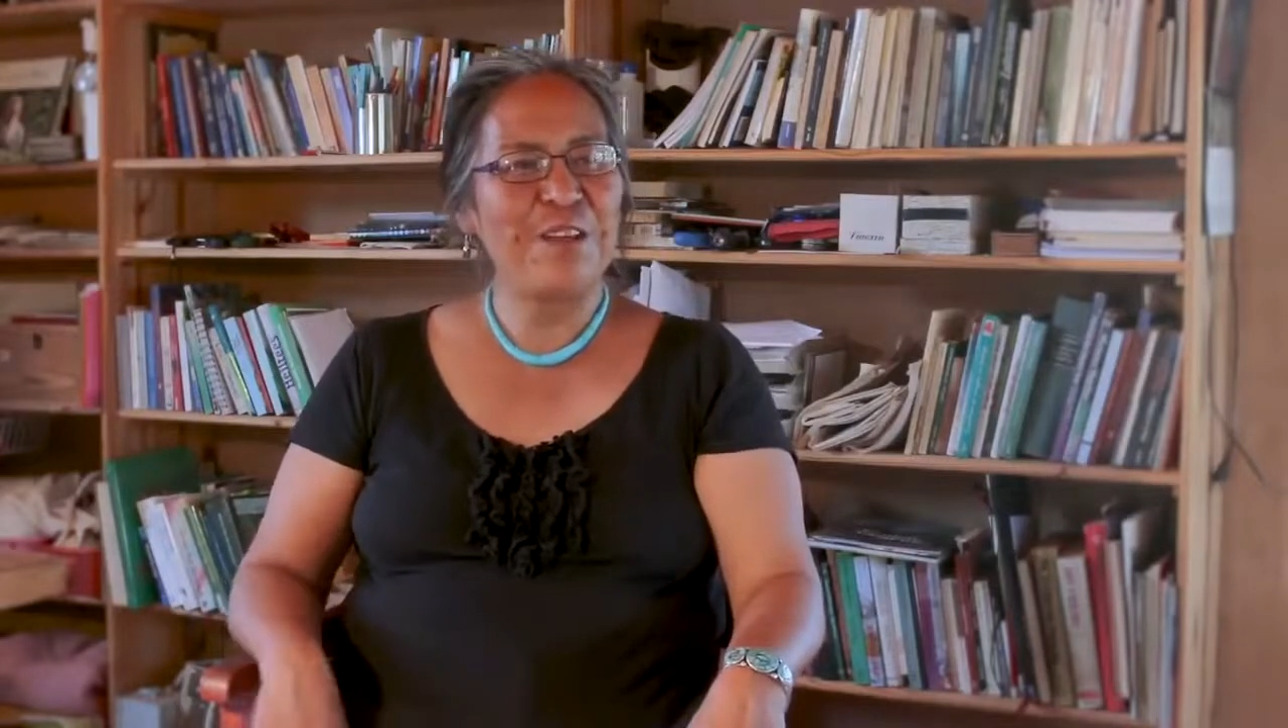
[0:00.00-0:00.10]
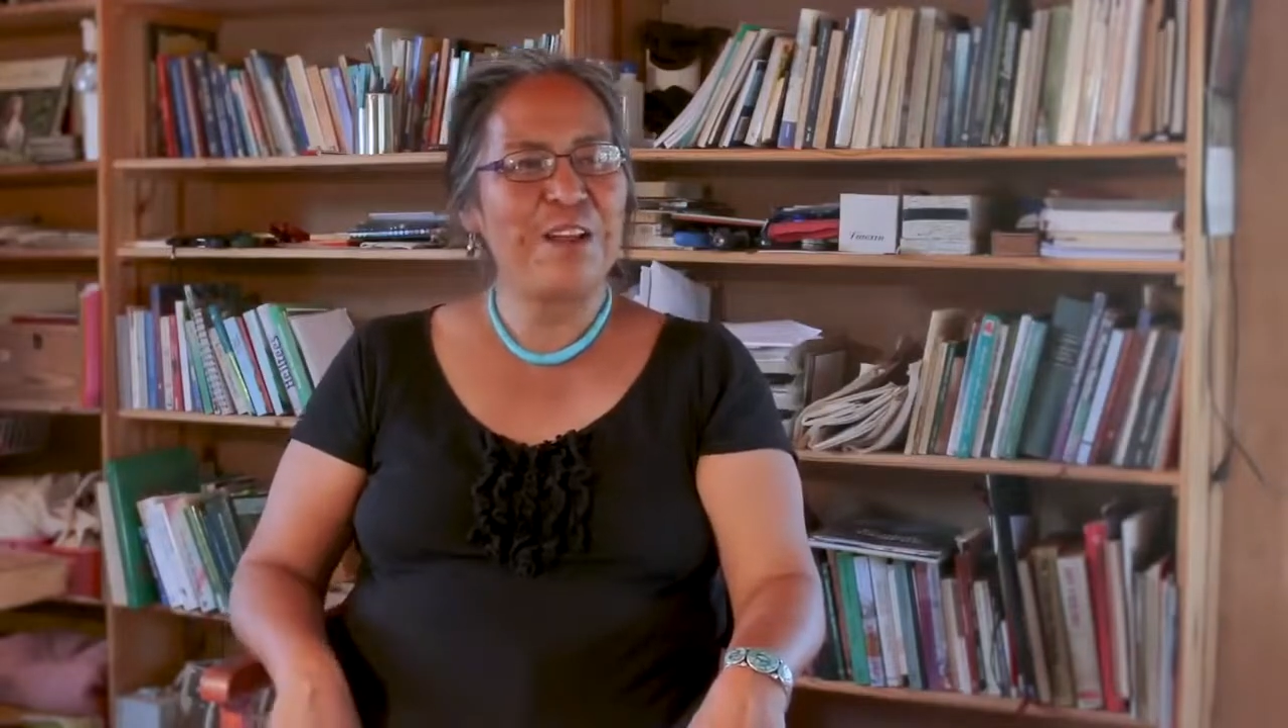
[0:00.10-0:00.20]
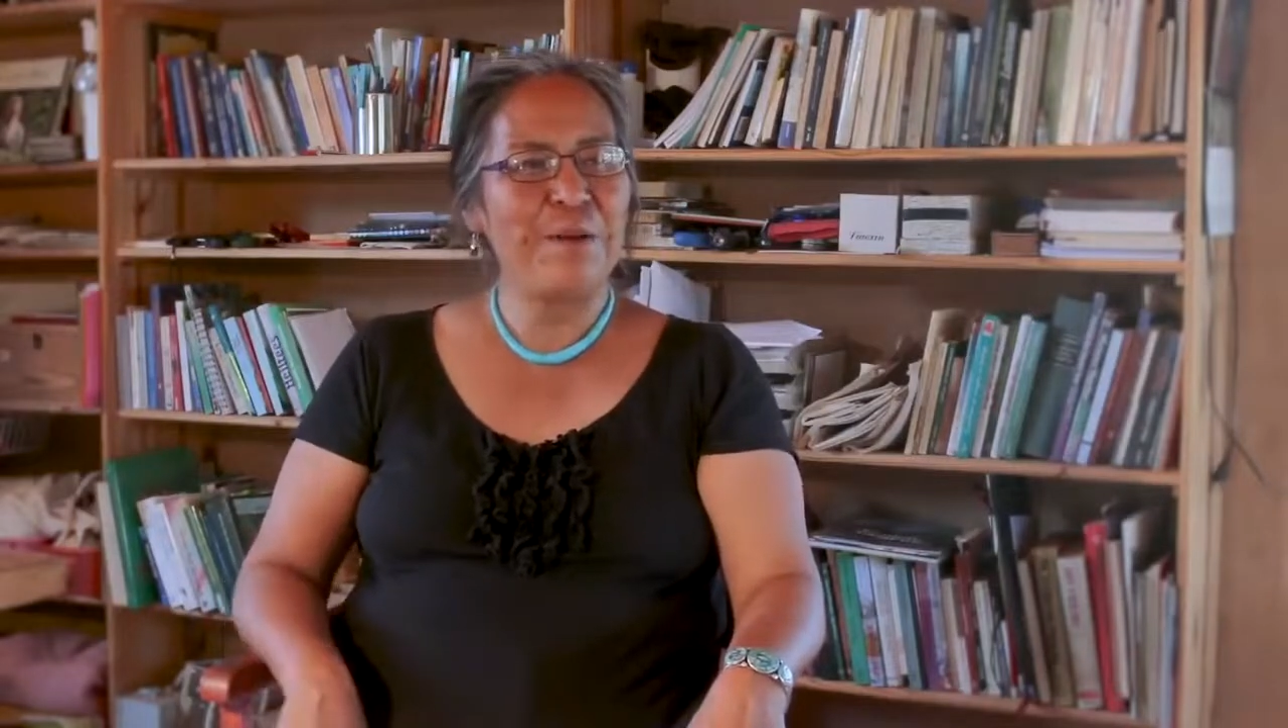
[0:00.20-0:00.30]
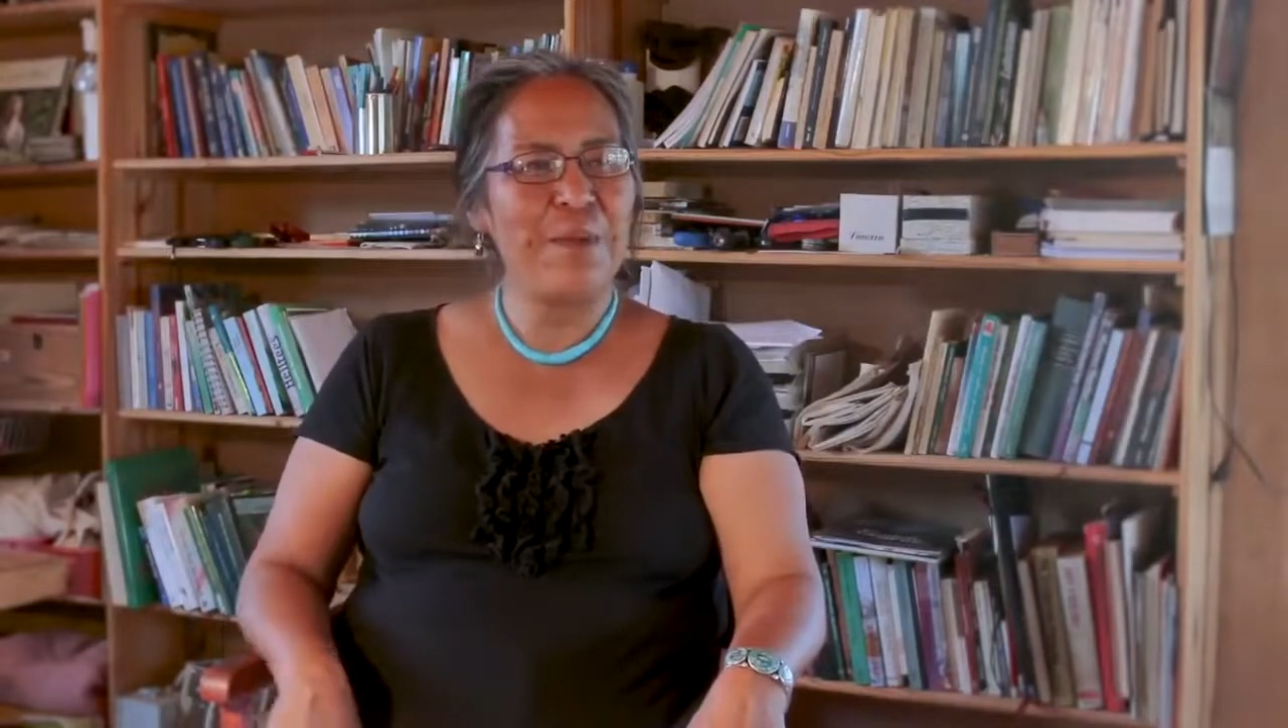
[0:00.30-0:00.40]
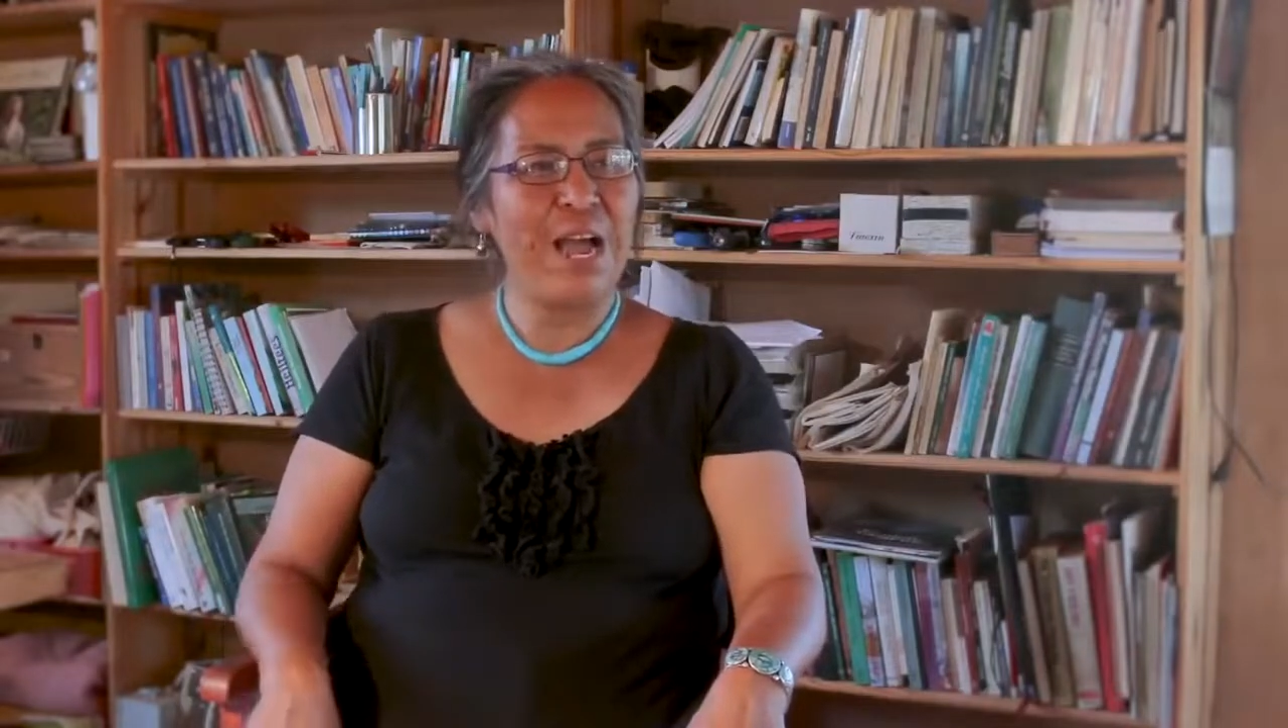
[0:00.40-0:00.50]
I
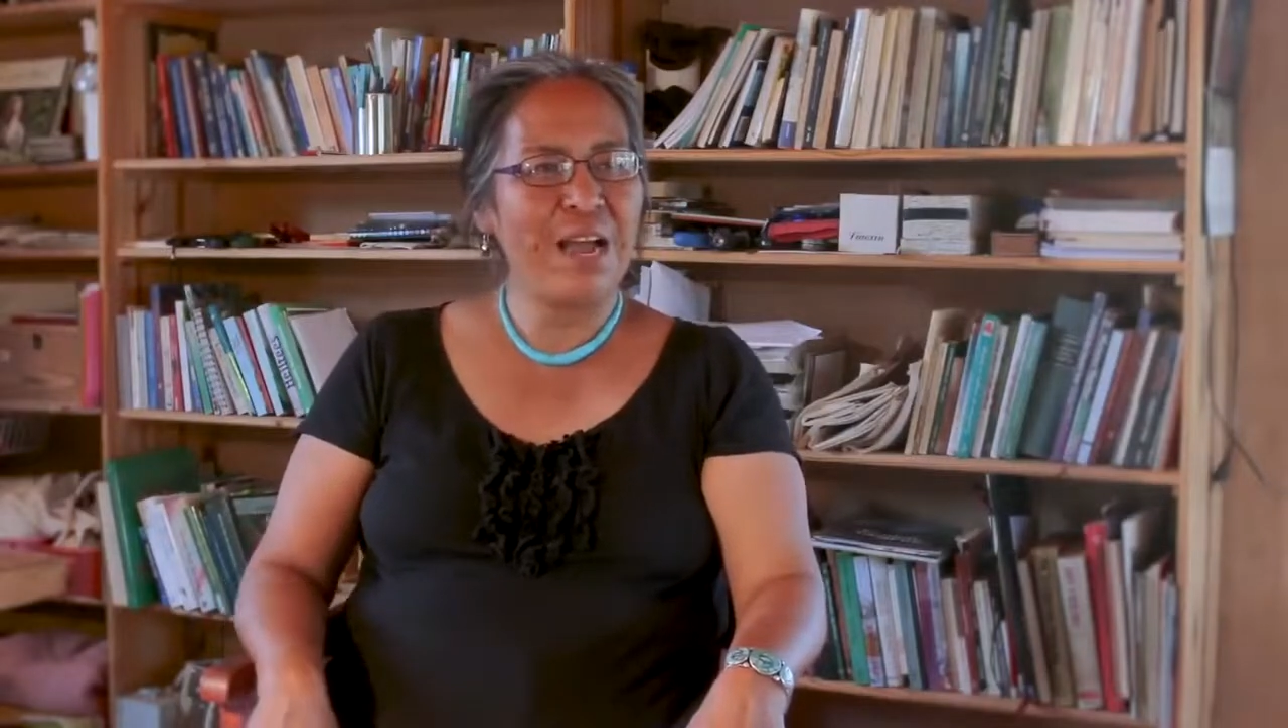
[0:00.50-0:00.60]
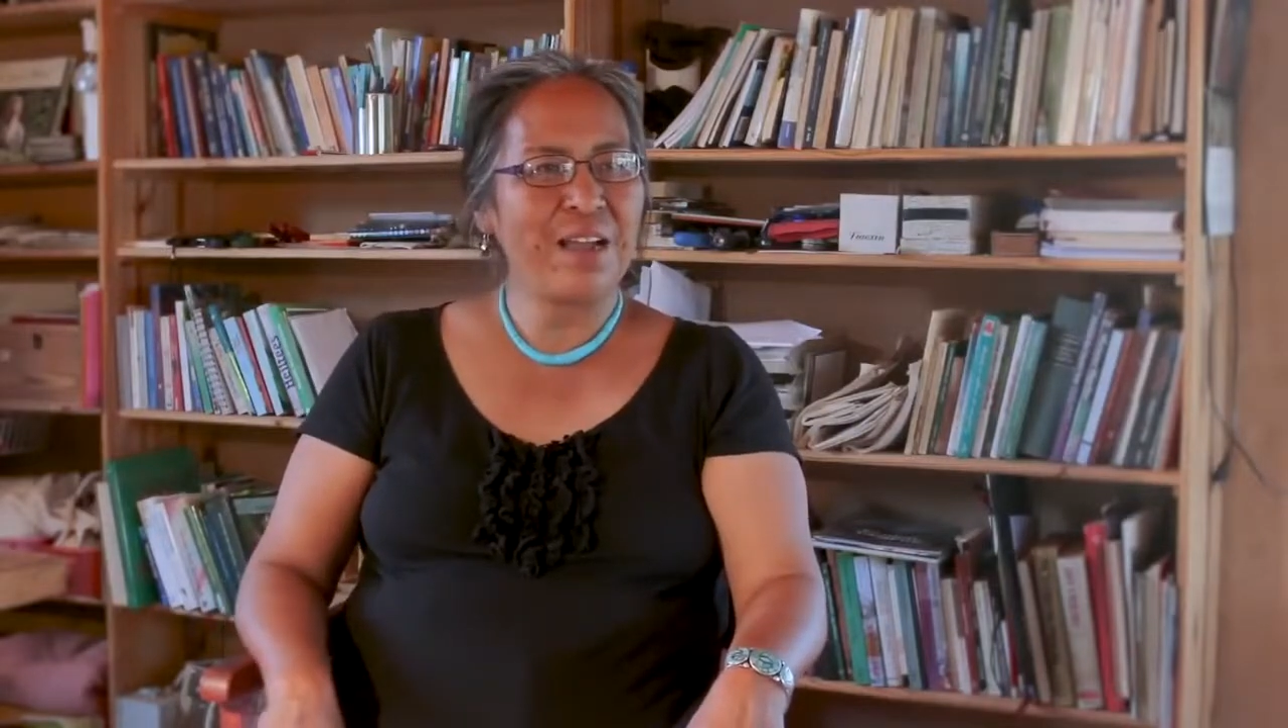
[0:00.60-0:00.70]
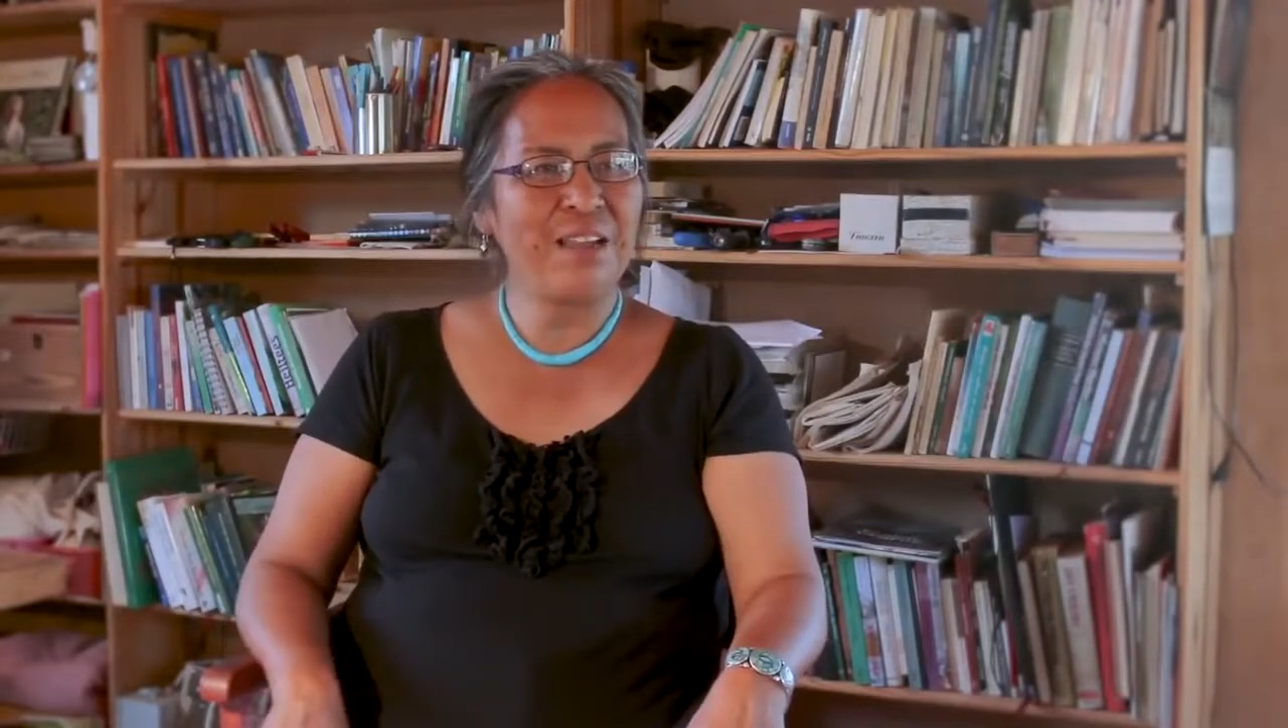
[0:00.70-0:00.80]
come back,